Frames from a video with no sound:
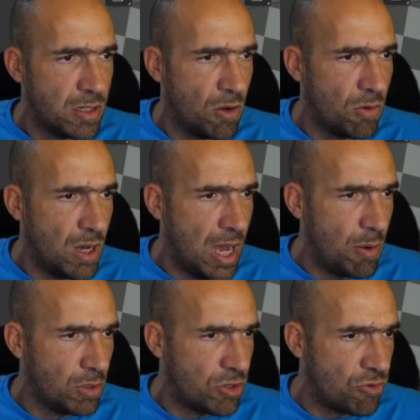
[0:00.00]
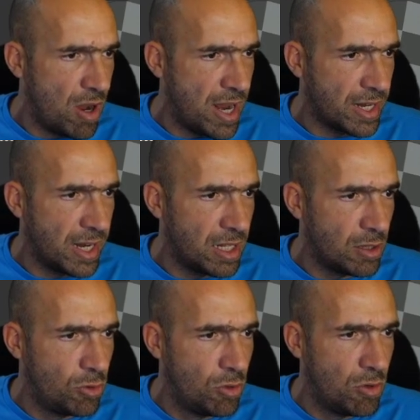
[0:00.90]
So I will try
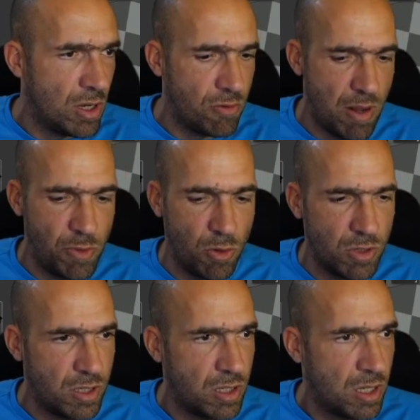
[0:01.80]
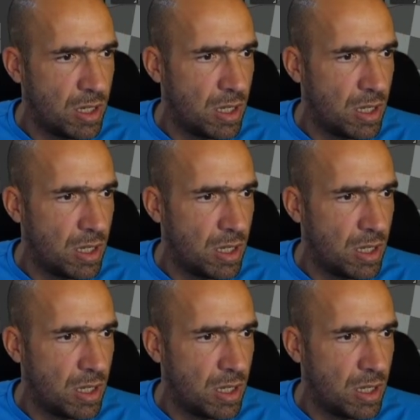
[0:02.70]
again to unwrap those.